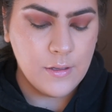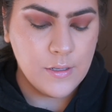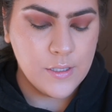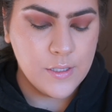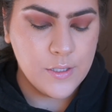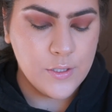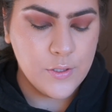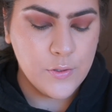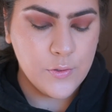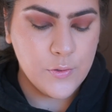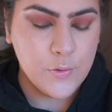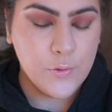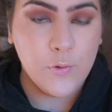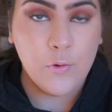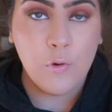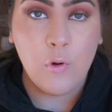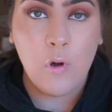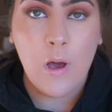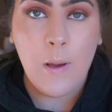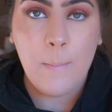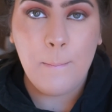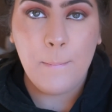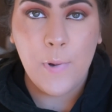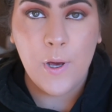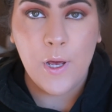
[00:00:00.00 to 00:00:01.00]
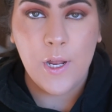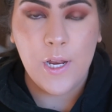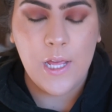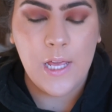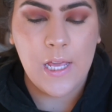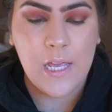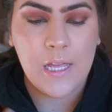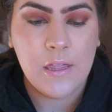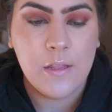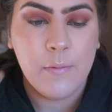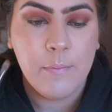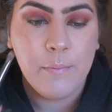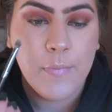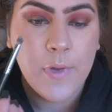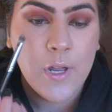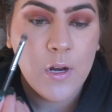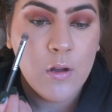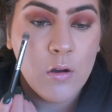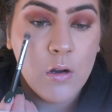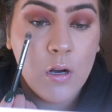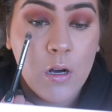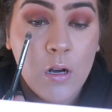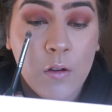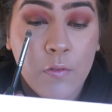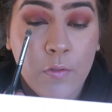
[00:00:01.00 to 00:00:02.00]
to put it in the
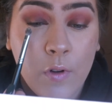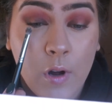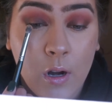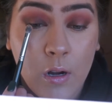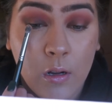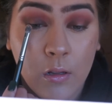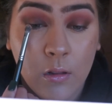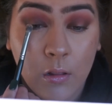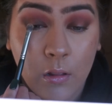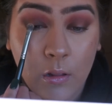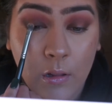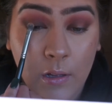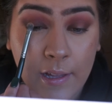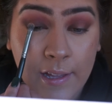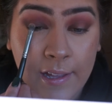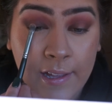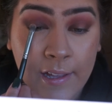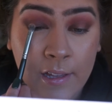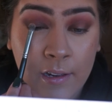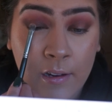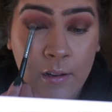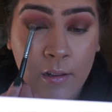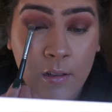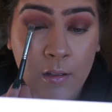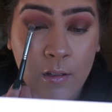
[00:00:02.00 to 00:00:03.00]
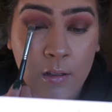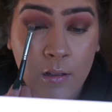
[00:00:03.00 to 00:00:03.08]
middle of our lid.